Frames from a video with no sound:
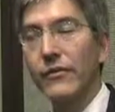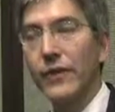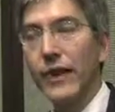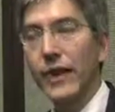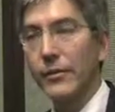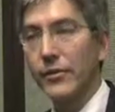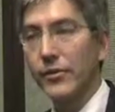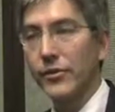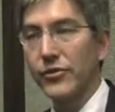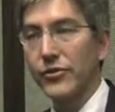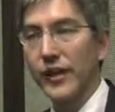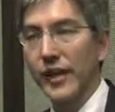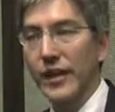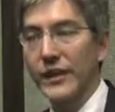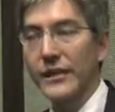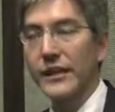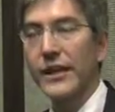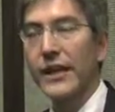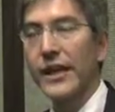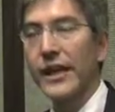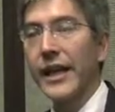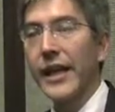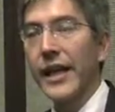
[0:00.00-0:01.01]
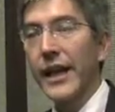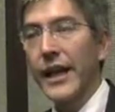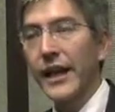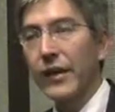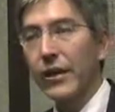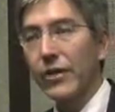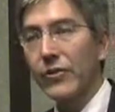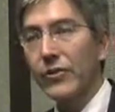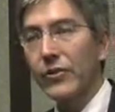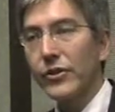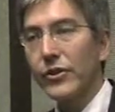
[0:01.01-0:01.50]
5%.
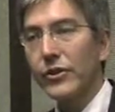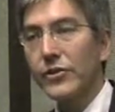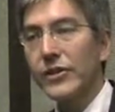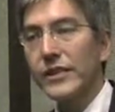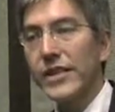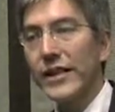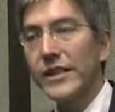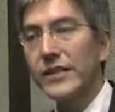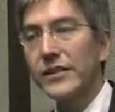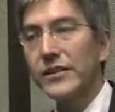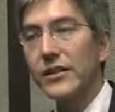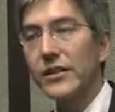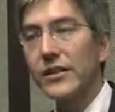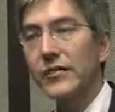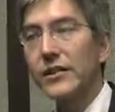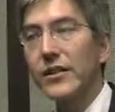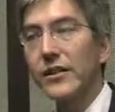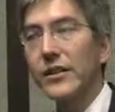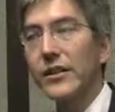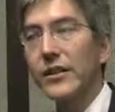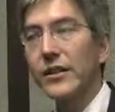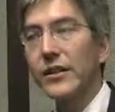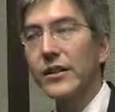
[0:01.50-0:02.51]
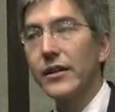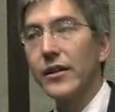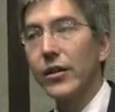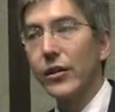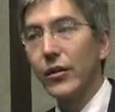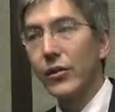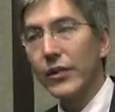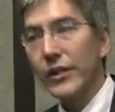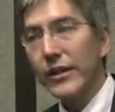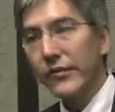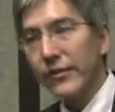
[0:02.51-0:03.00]
And also your chance of
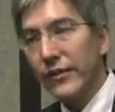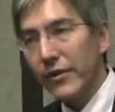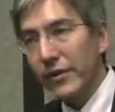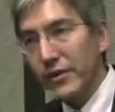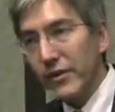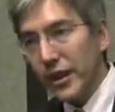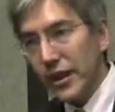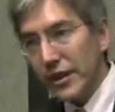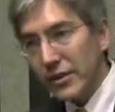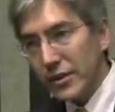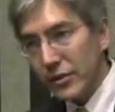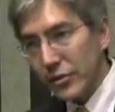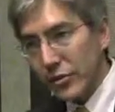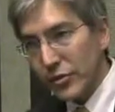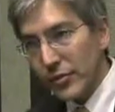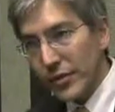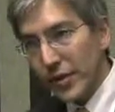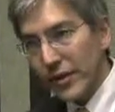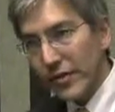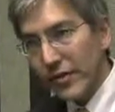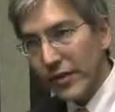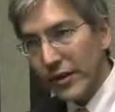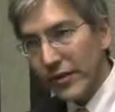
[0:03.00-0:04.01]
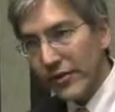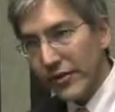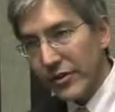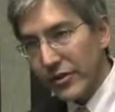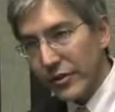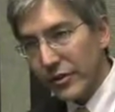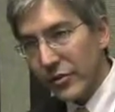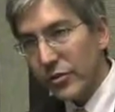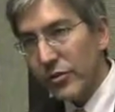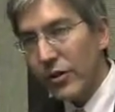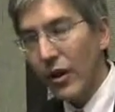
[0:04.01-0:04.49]
early virologic response, less
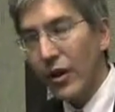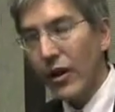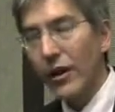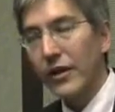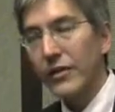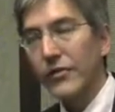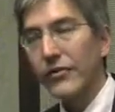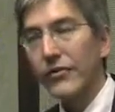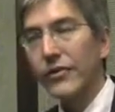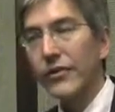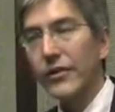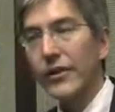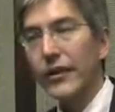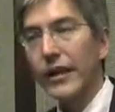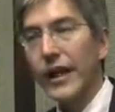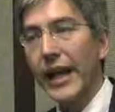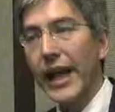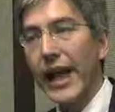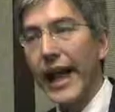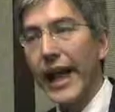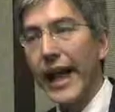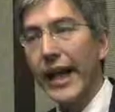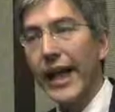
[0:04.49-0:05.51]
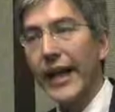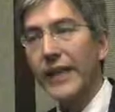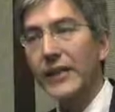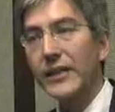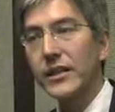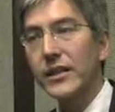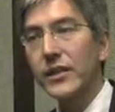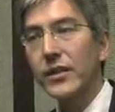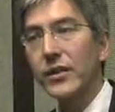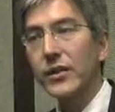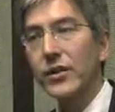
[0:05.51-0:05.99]
than two logs
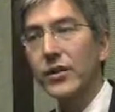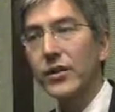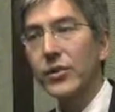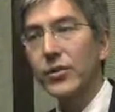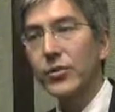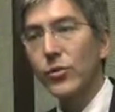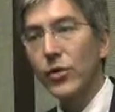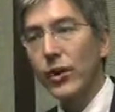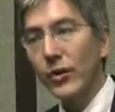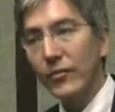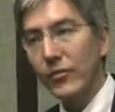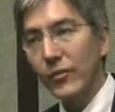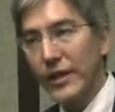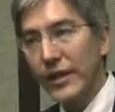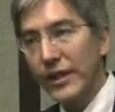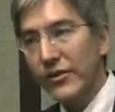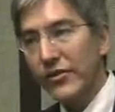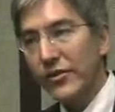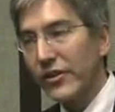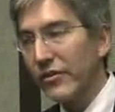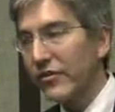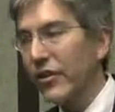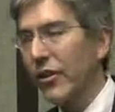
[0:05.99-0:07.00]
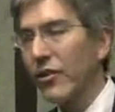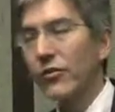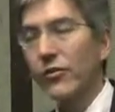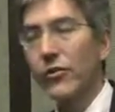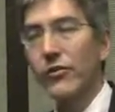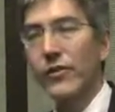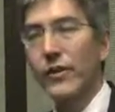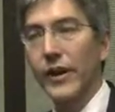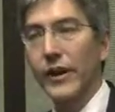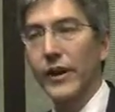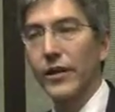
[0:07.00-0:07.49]
at 12 weeks, is
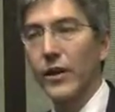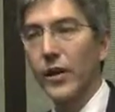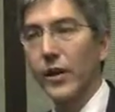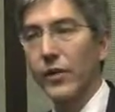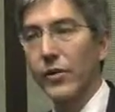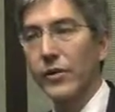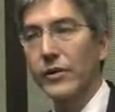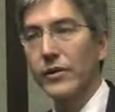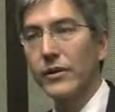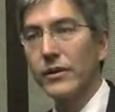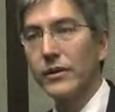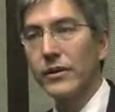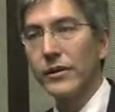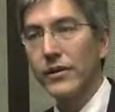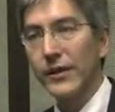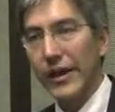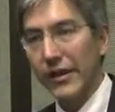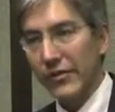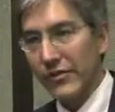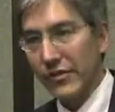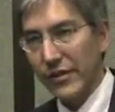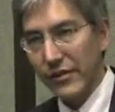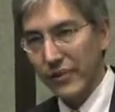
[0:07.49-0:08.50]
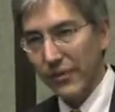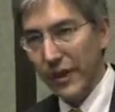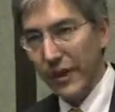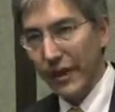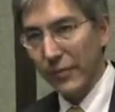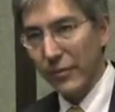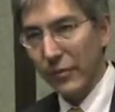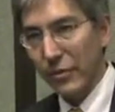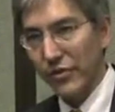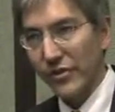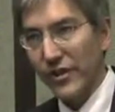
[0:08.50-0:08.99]
also very low, less than
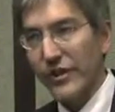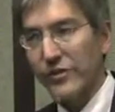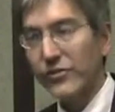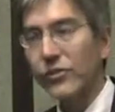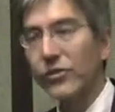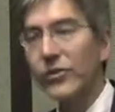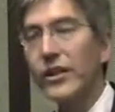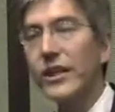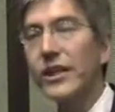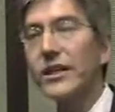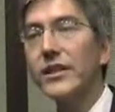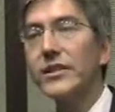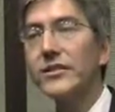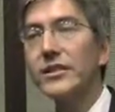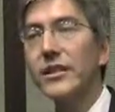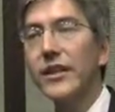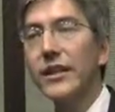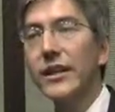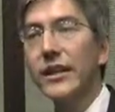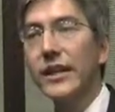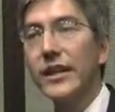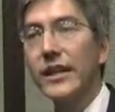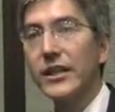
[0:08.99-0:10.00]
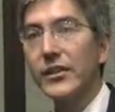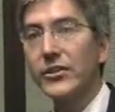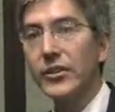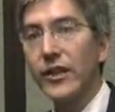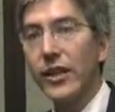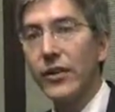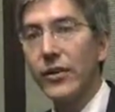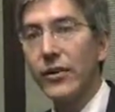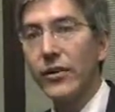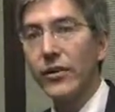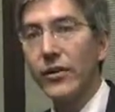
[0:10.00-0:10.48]
5%. So these, in
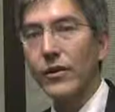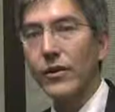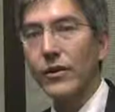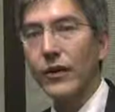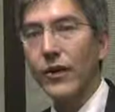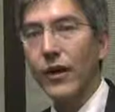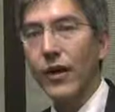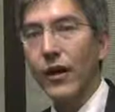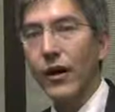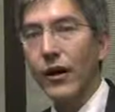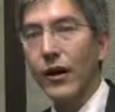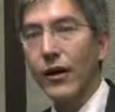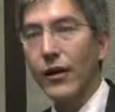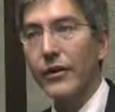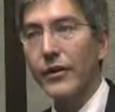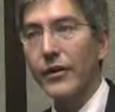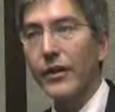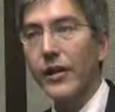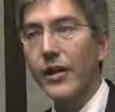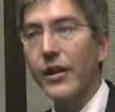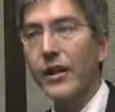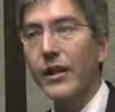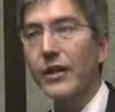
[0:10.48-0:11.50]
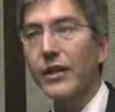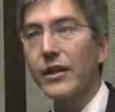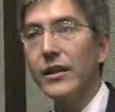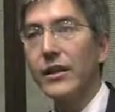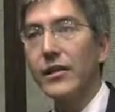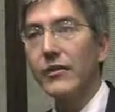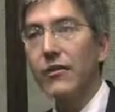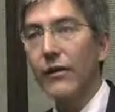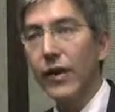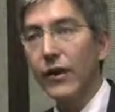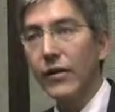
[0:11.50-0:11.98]
general, are the
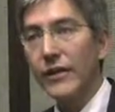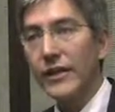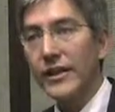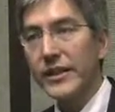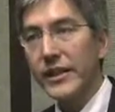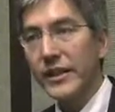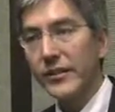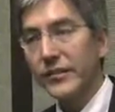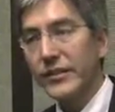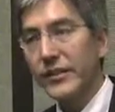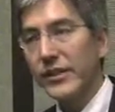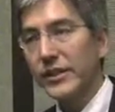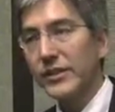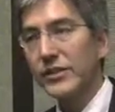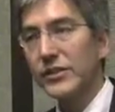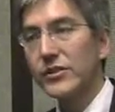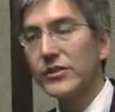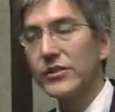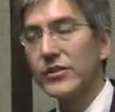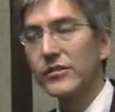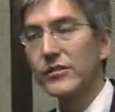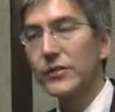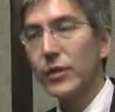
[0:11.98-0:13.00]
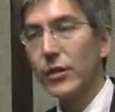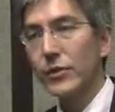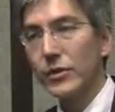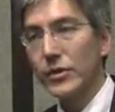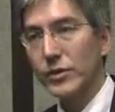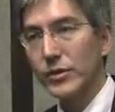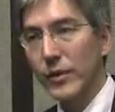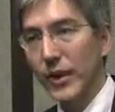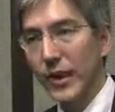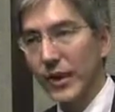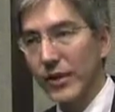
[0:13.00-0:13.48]
evolving definitions of null
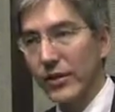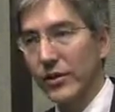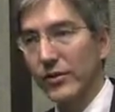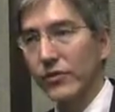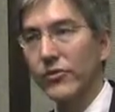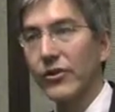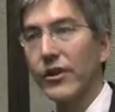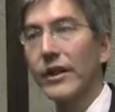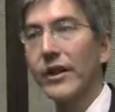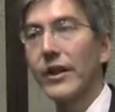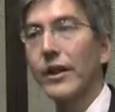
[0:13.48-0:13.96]
responders.